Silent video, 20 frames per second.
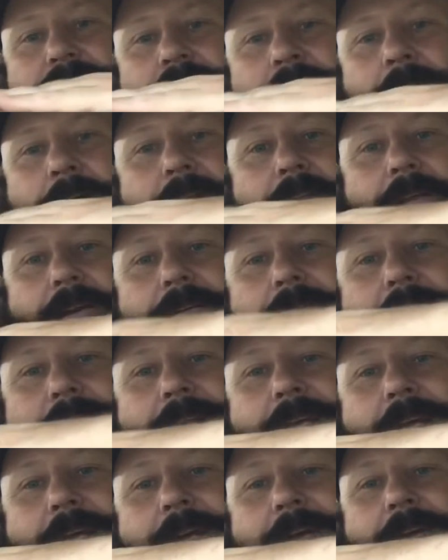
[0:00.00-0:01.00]
Well, there. To
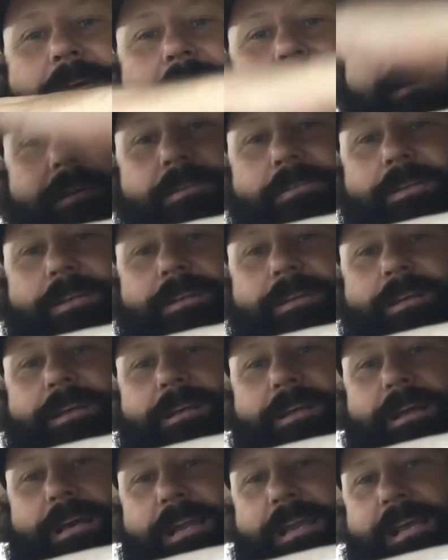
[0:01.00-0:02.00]
here.
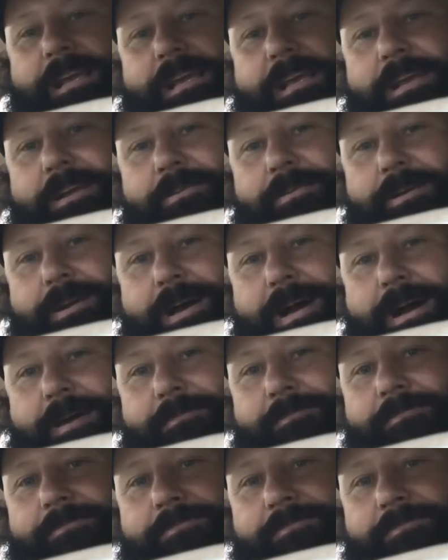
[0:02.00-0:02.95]
I like here and up.